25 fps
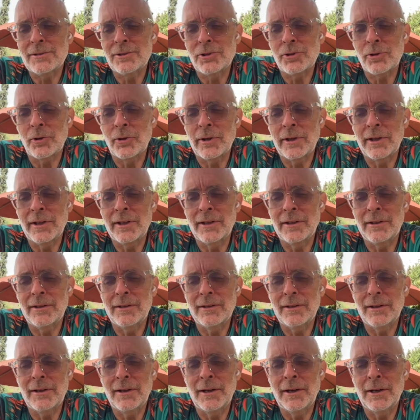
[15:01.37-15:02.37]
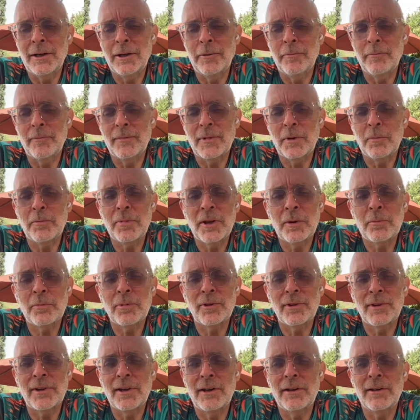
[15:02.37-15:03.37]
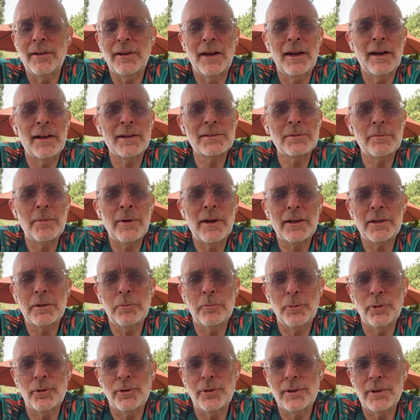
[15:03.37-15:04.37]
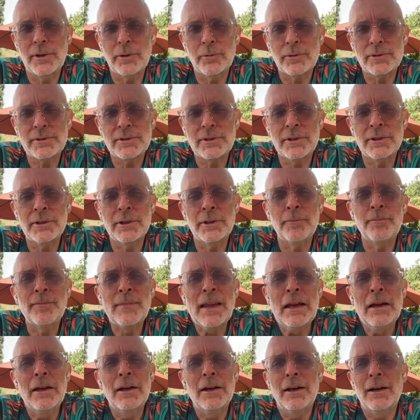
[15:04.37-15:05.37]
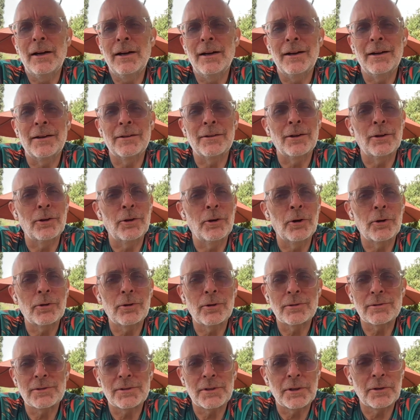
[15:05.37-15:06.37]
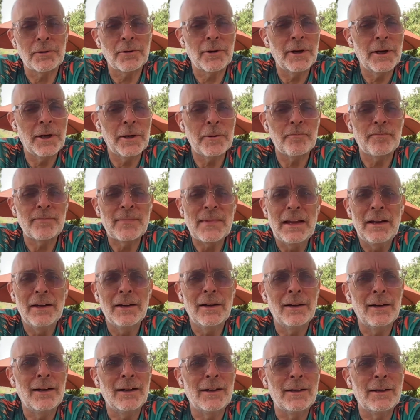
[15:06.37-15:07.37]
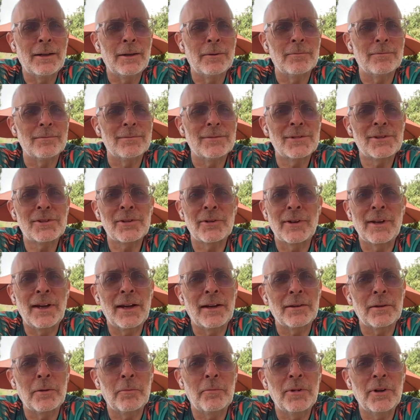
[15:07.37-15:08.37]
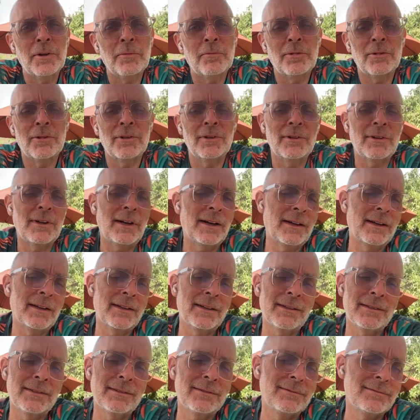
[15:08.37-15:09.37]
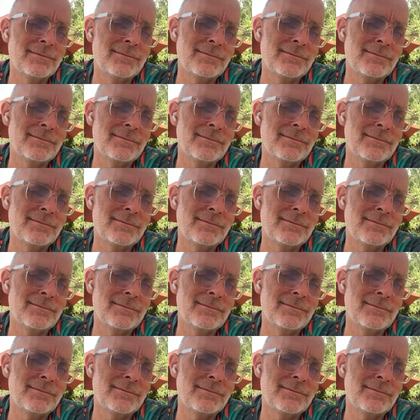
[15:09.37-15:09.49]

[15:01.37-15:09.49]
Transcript: enjoyed the people there. The expat community was good. The locals are great. So yeah, the people I